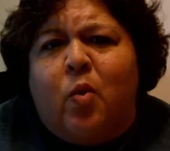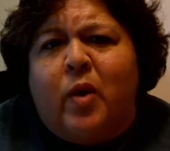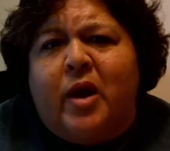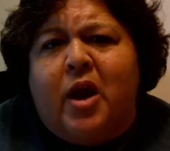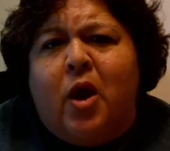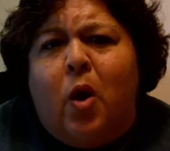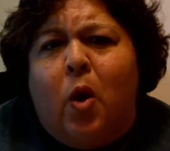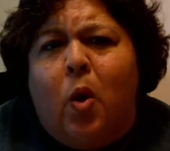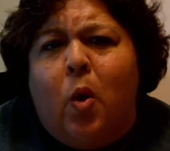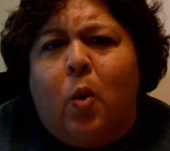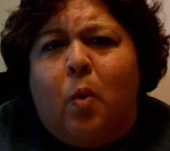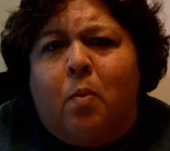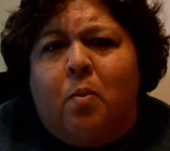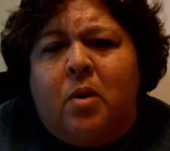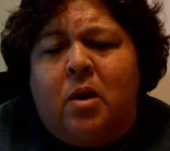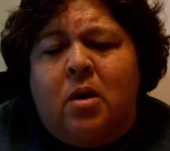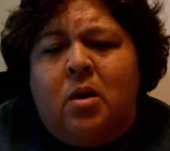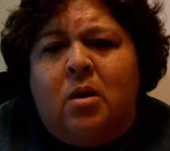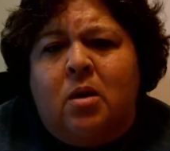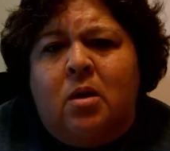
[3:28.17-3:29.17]
home.
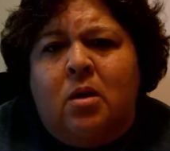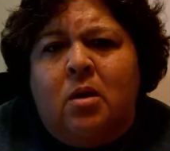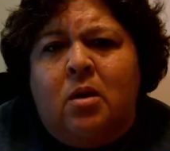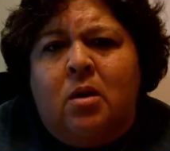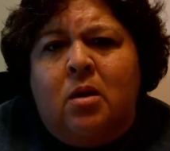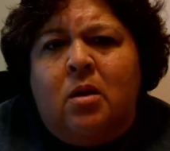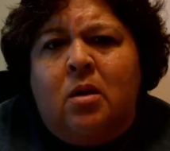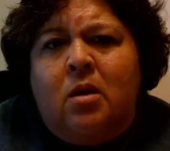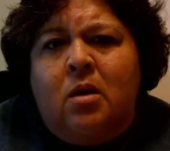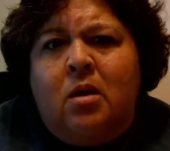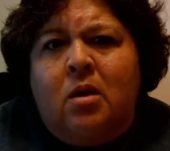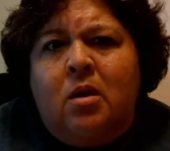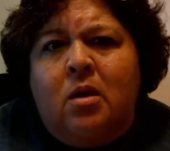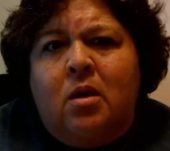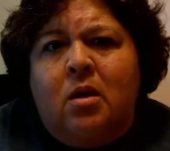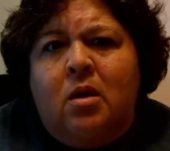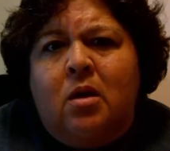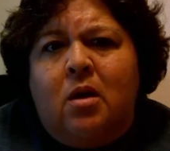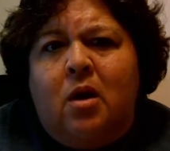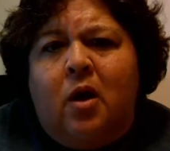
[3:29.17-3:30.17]

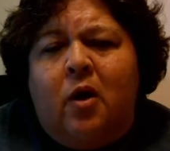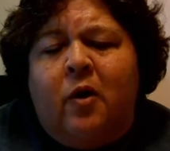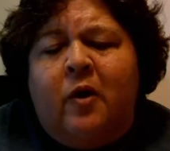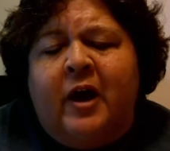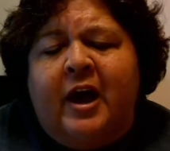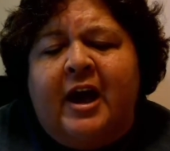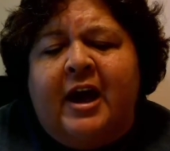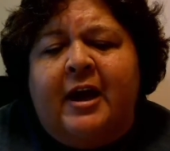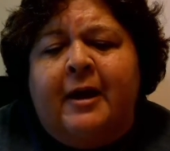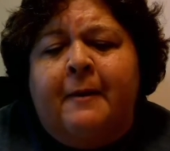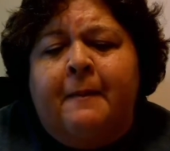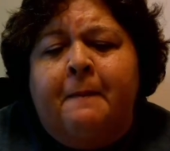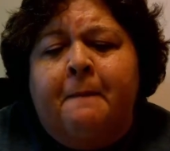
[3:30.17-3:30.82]
Okay?